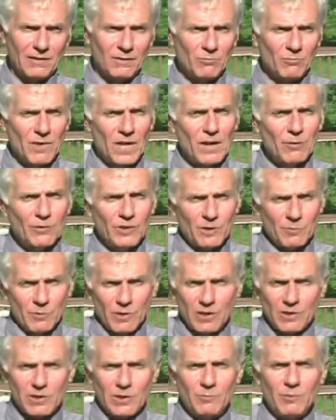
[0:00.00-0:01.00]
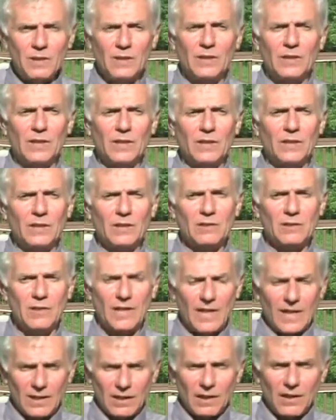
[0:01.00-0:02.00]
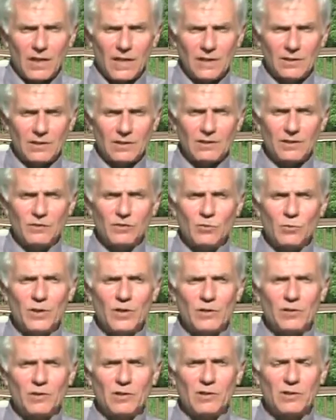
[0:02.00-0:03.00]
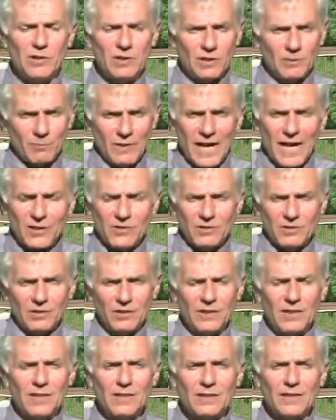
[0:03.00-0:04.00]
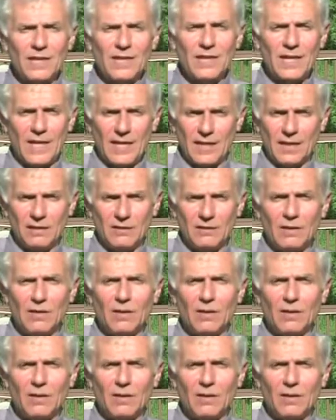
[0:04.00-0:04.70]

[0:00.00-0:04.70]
My responsibility is to analyze the situation as dispassionately as I can,